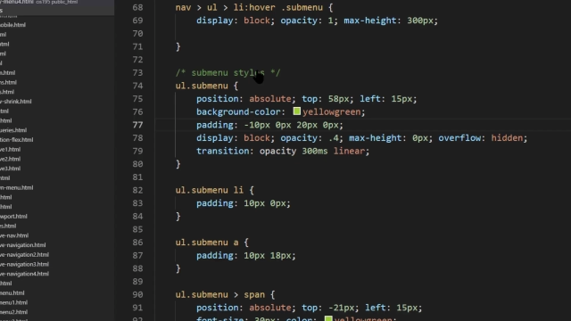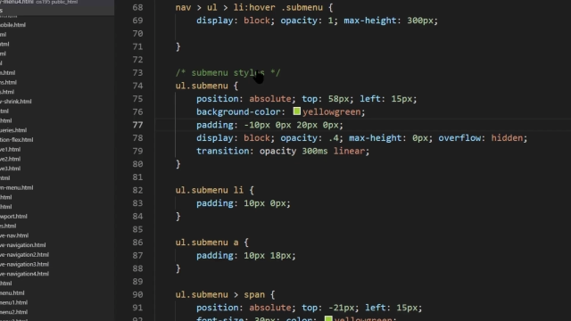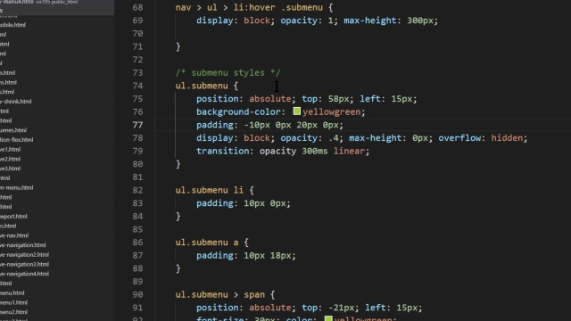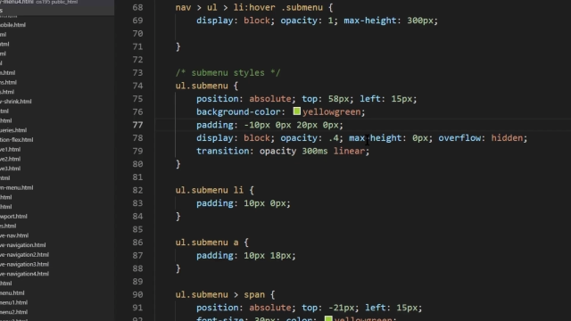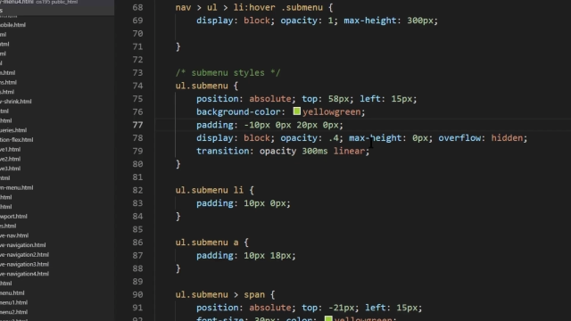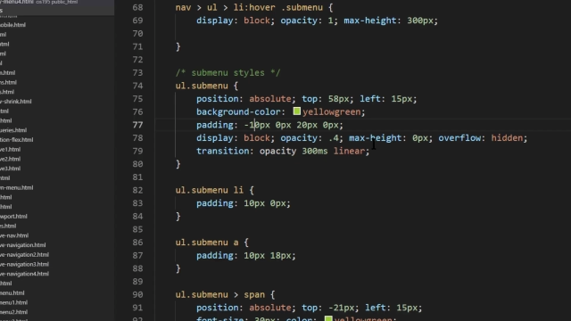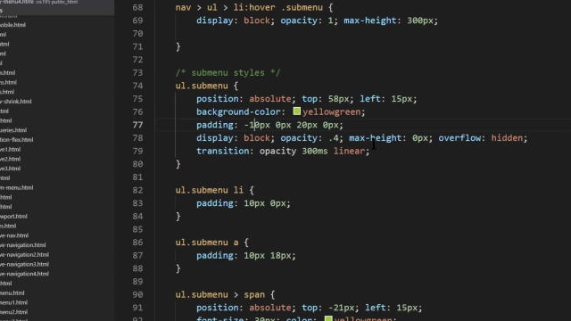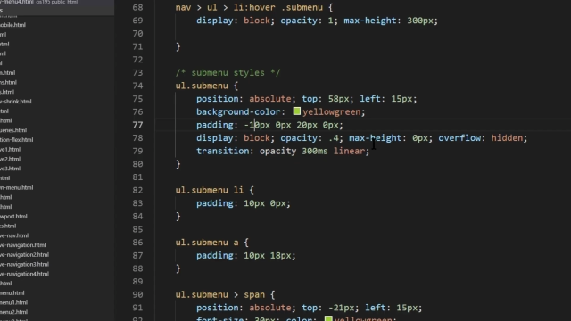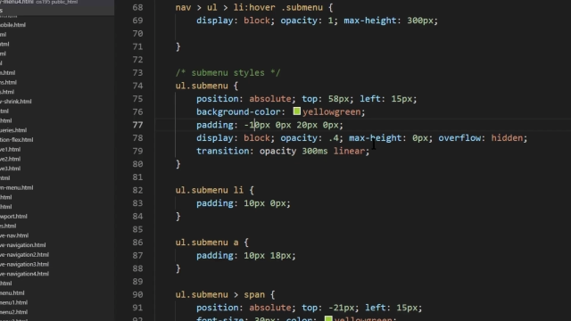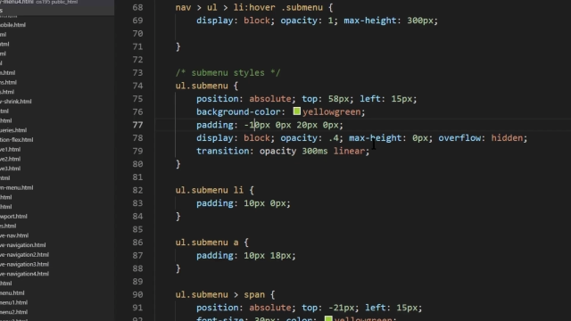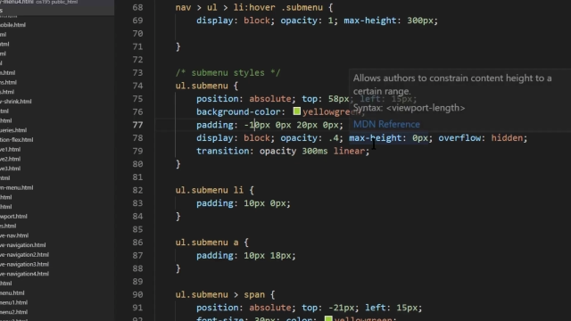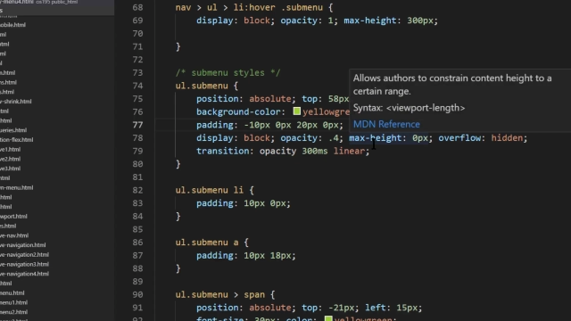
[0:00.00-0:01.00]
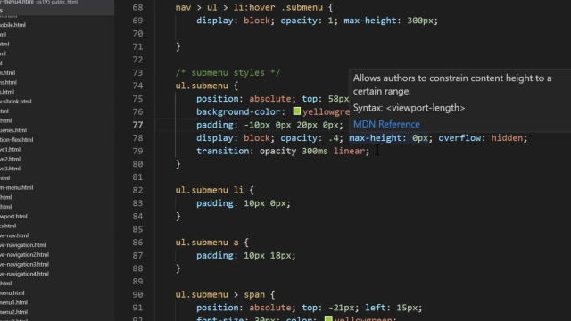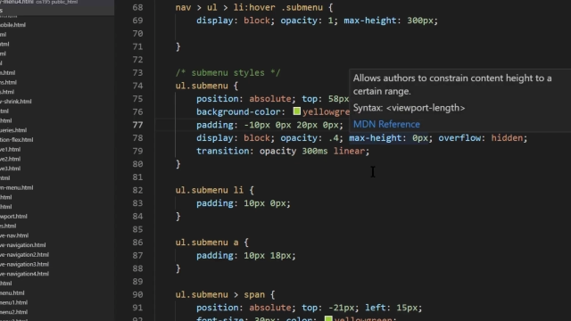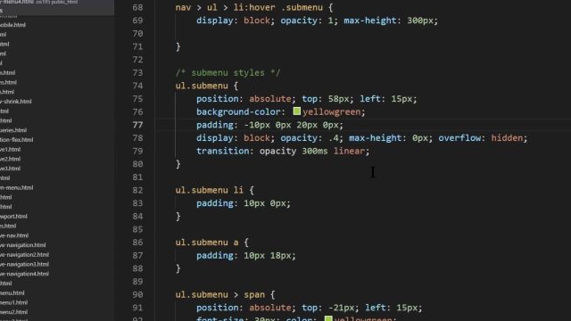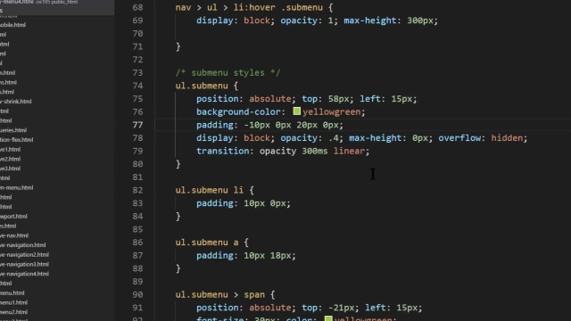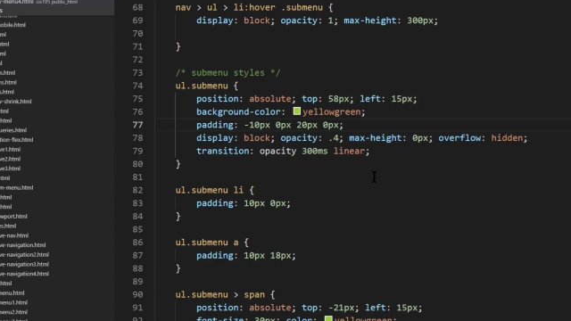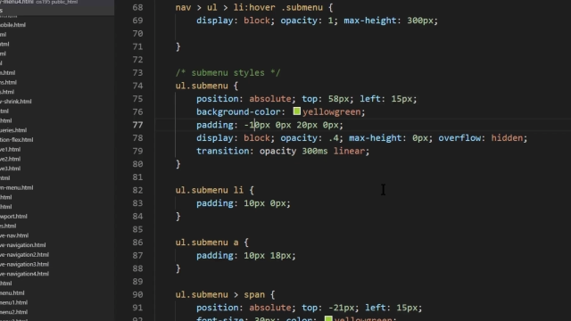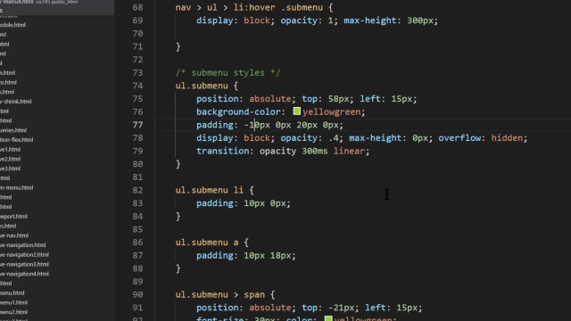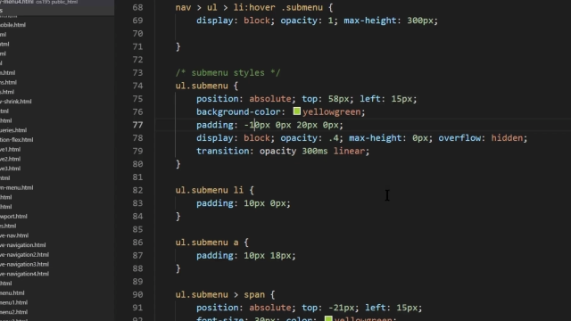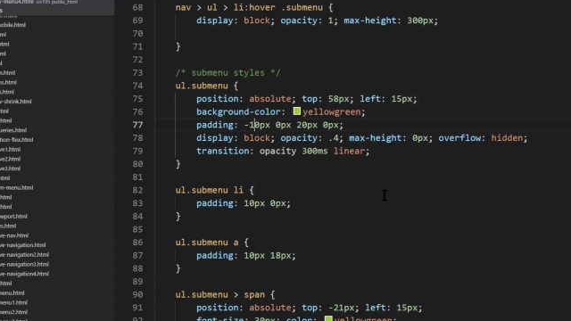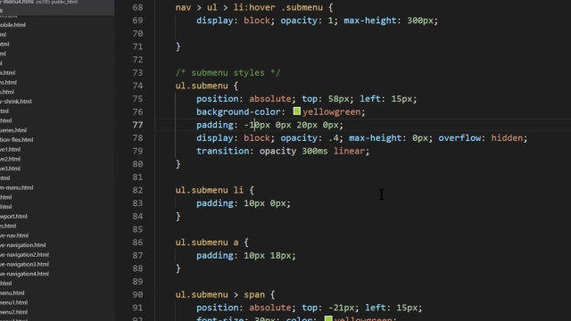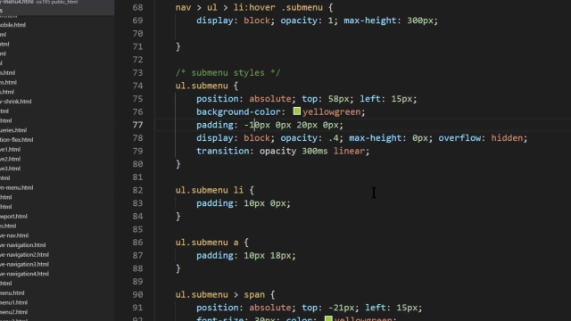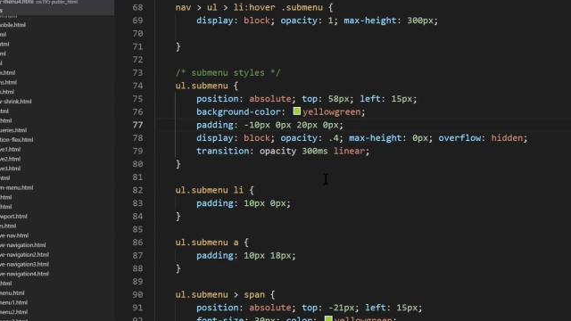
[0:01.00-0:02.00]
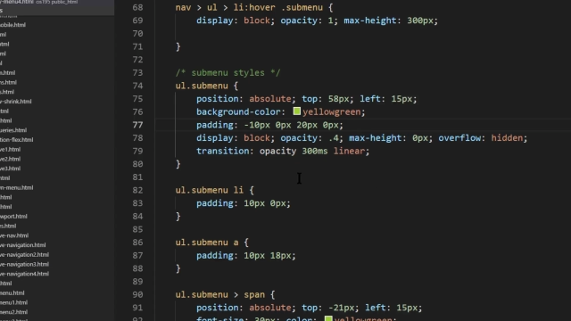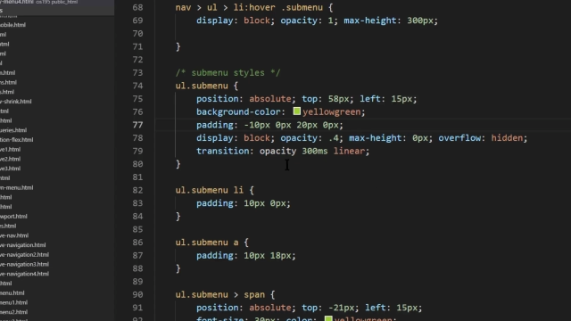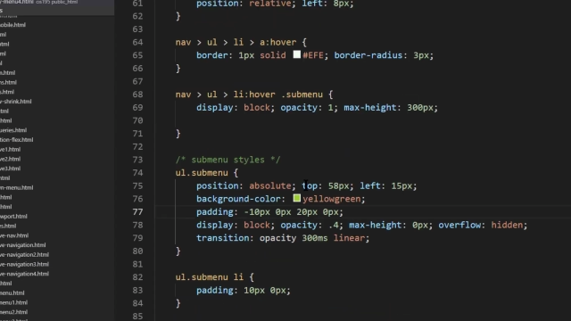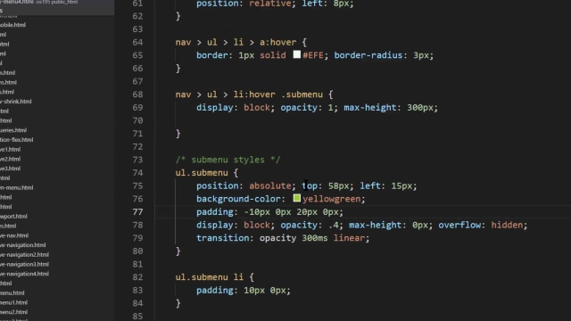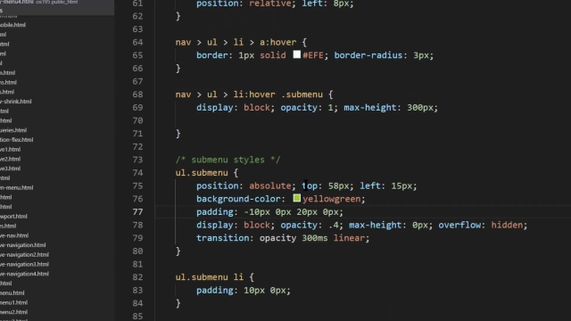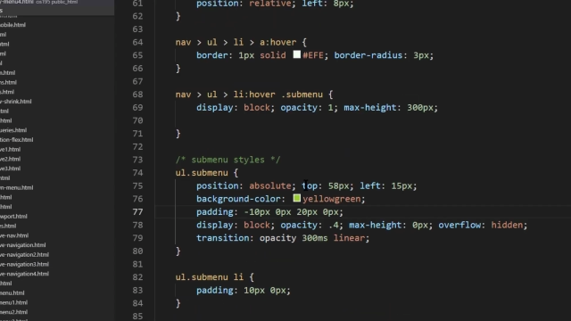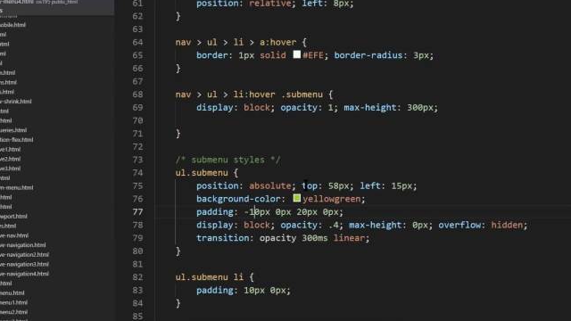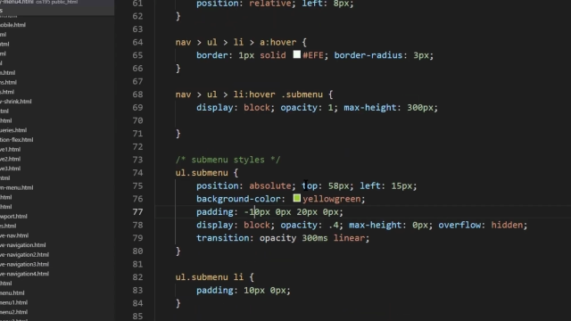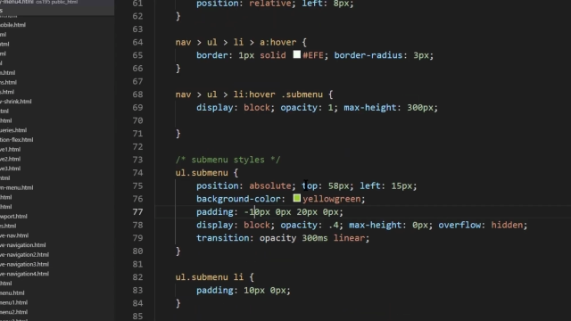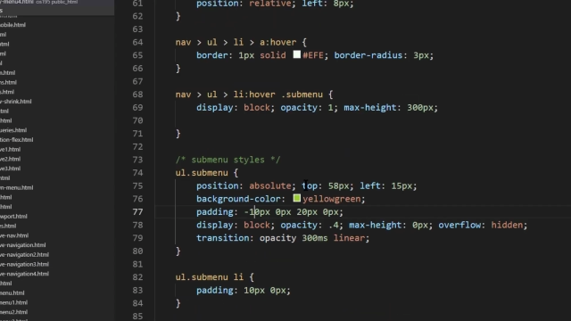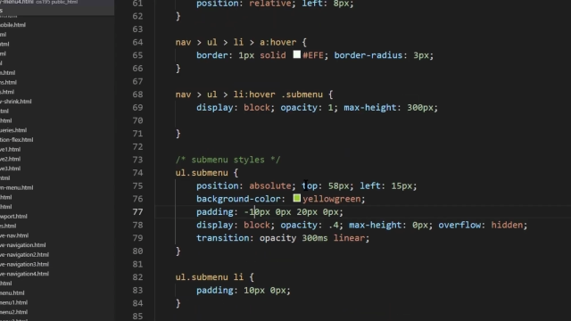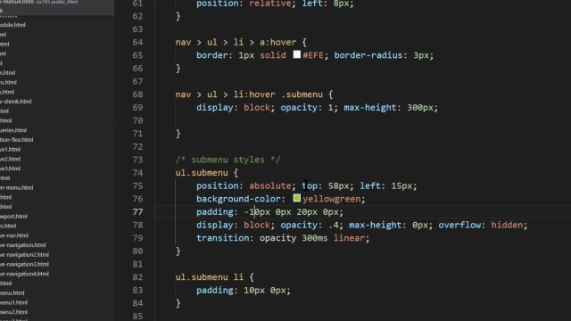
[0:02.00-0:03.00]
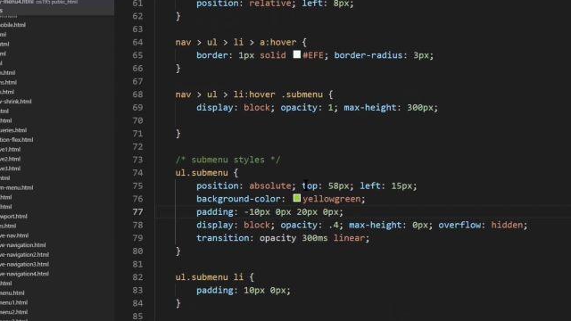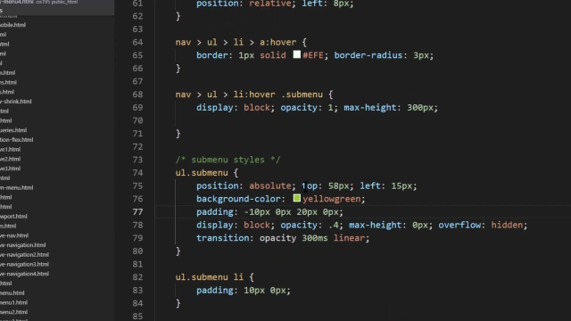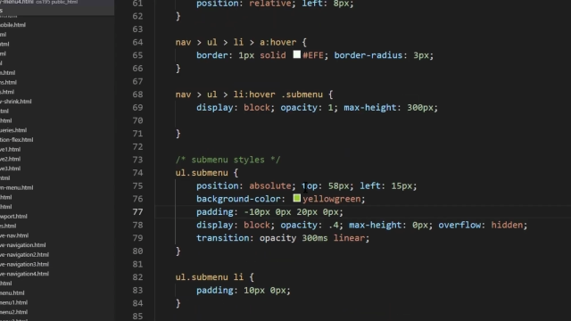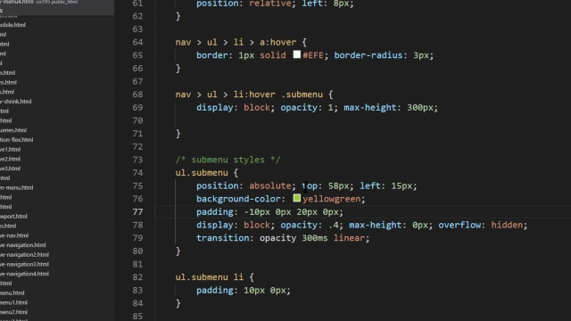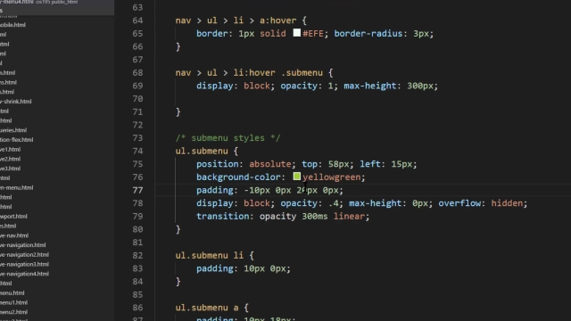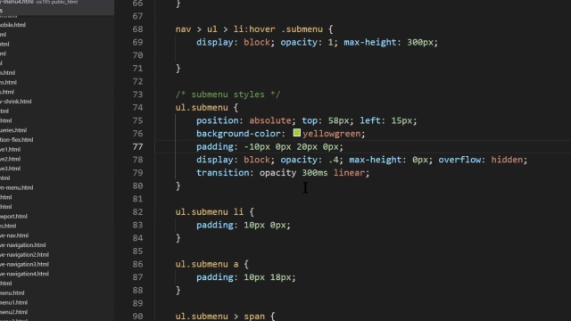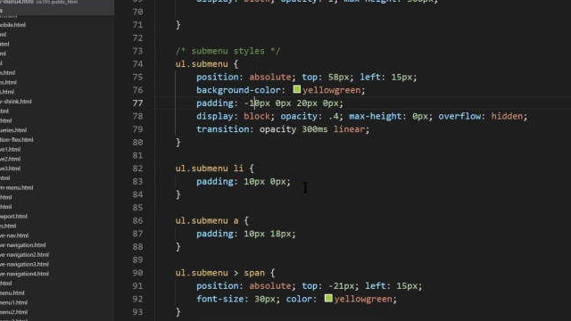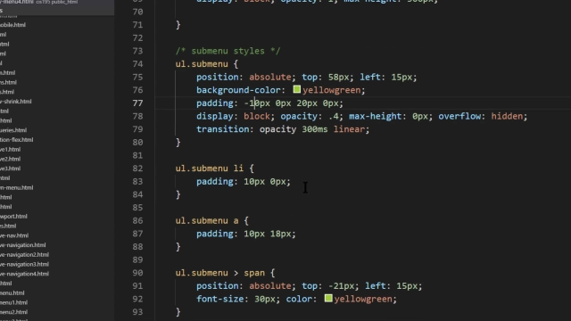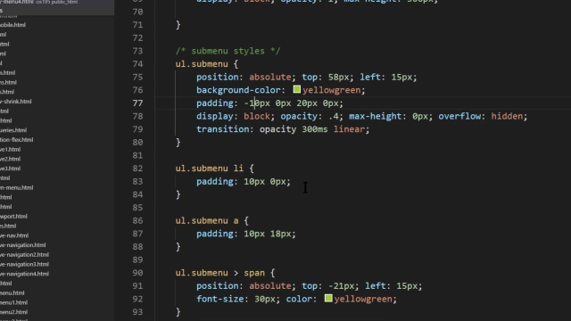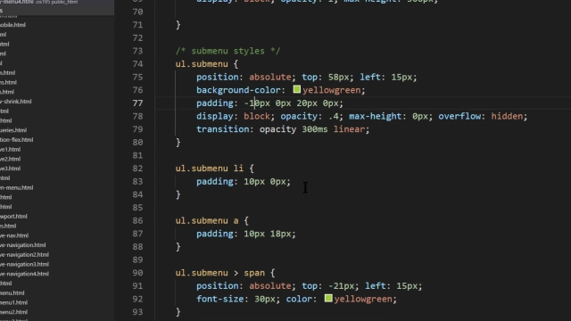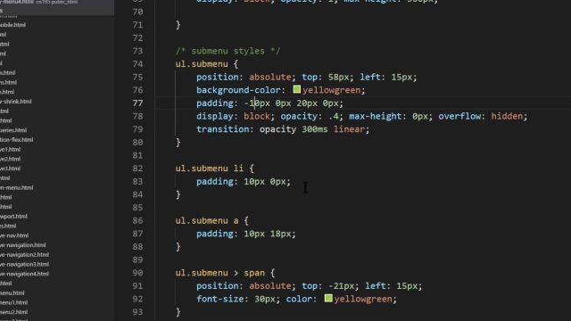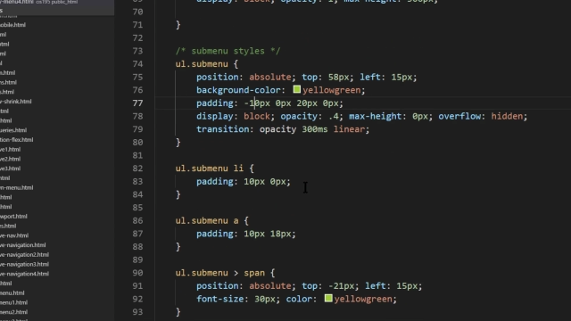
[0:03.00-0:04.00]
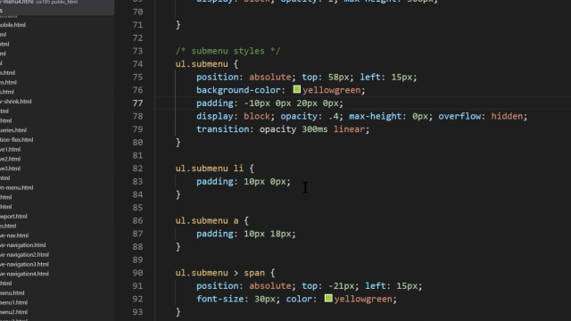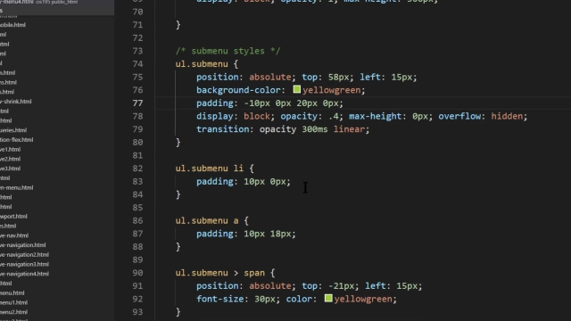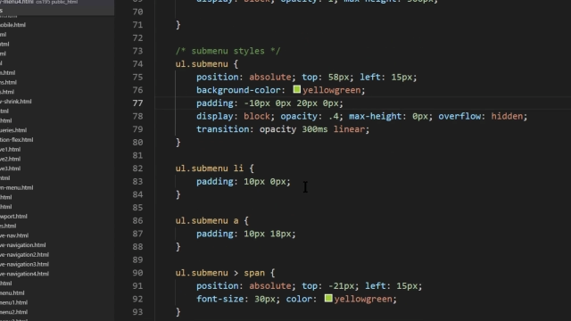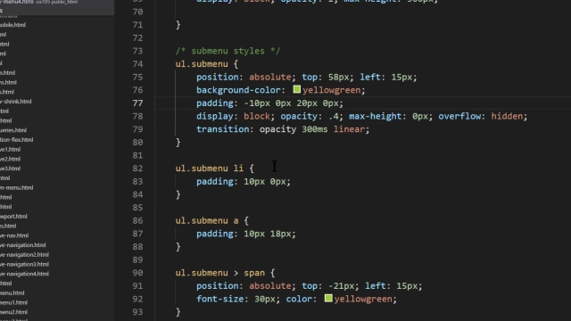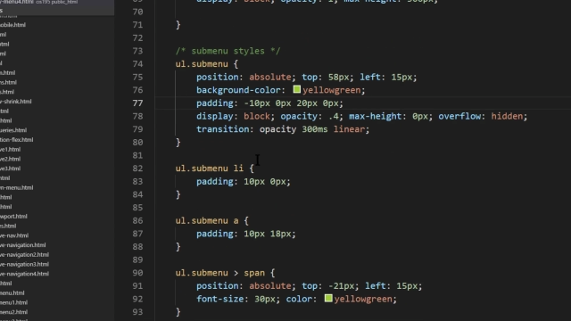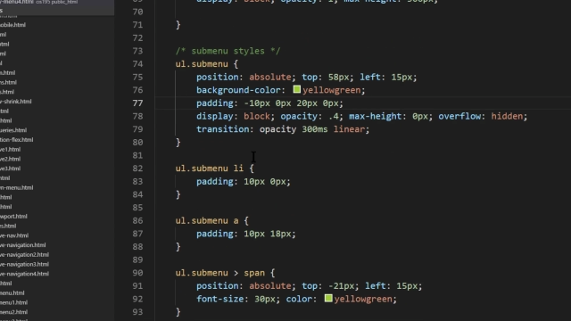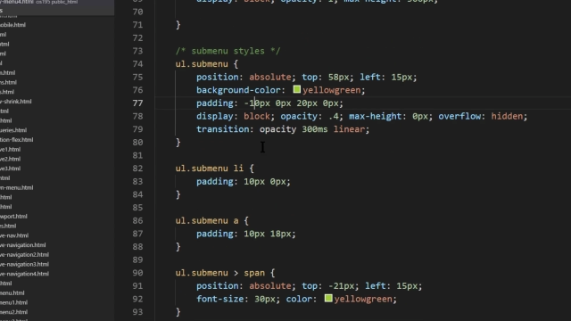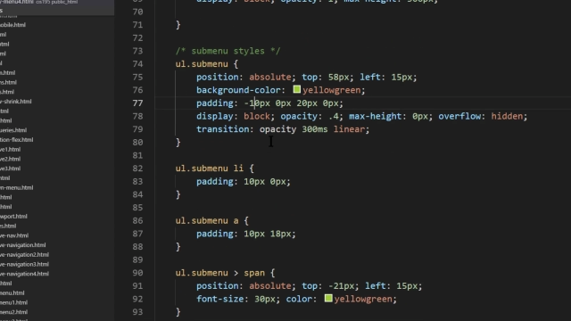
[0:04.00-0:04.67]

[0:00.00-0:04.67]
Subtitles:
(no speaker visible)